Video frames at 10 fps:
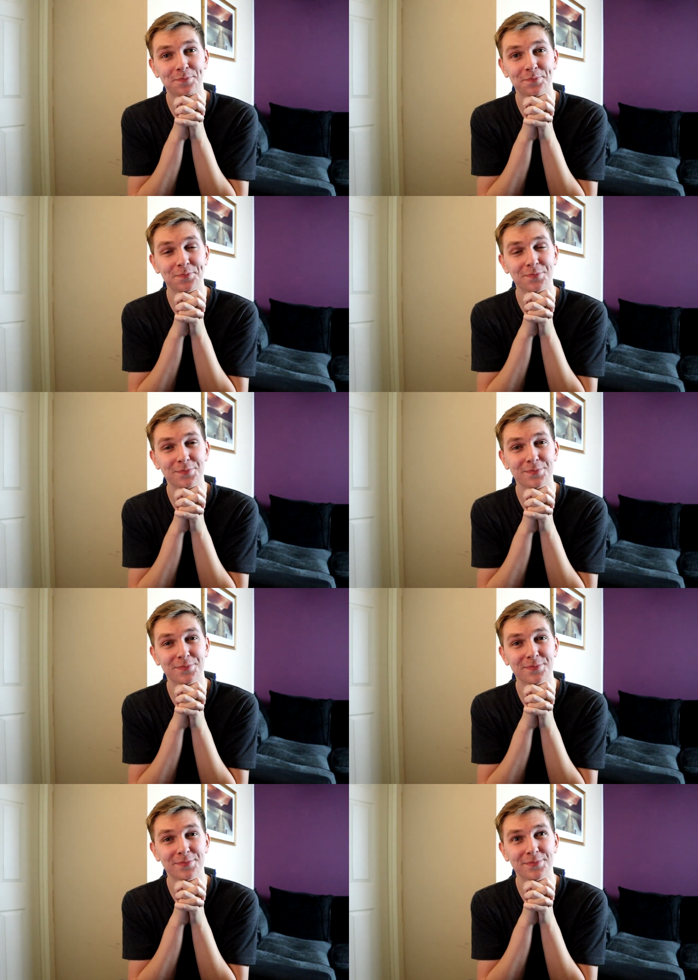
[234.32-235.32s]

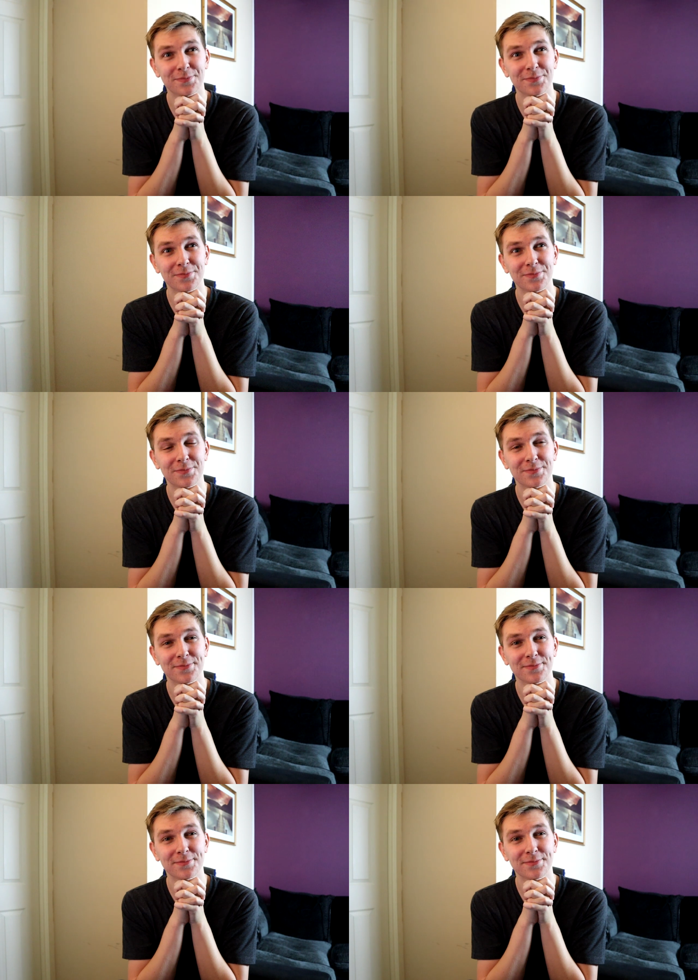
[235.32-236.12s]
No one is speaking in this clip.